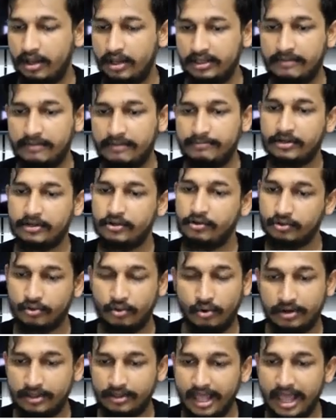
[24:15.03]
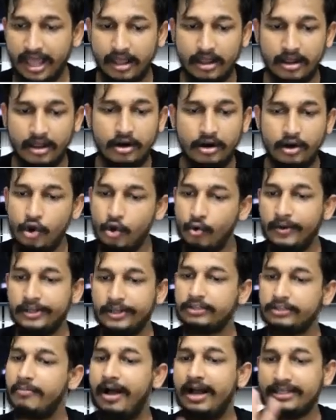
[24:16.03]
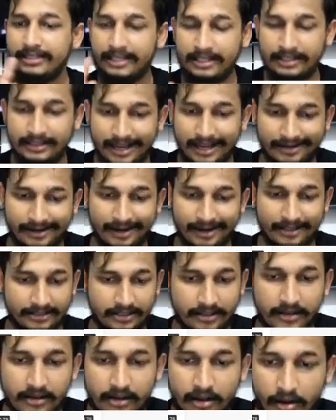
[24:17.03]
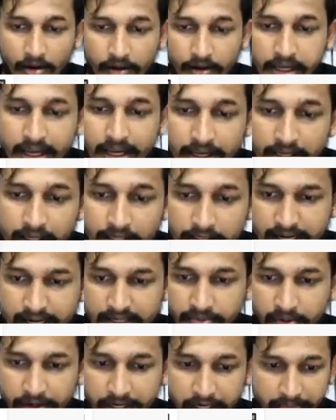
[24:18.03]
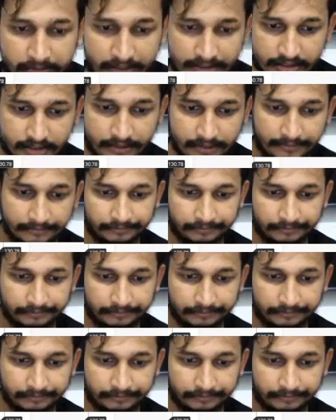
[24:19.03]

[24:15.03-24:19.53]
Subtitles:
subject you scored the lowest marks in that class. Okay, that's what it means.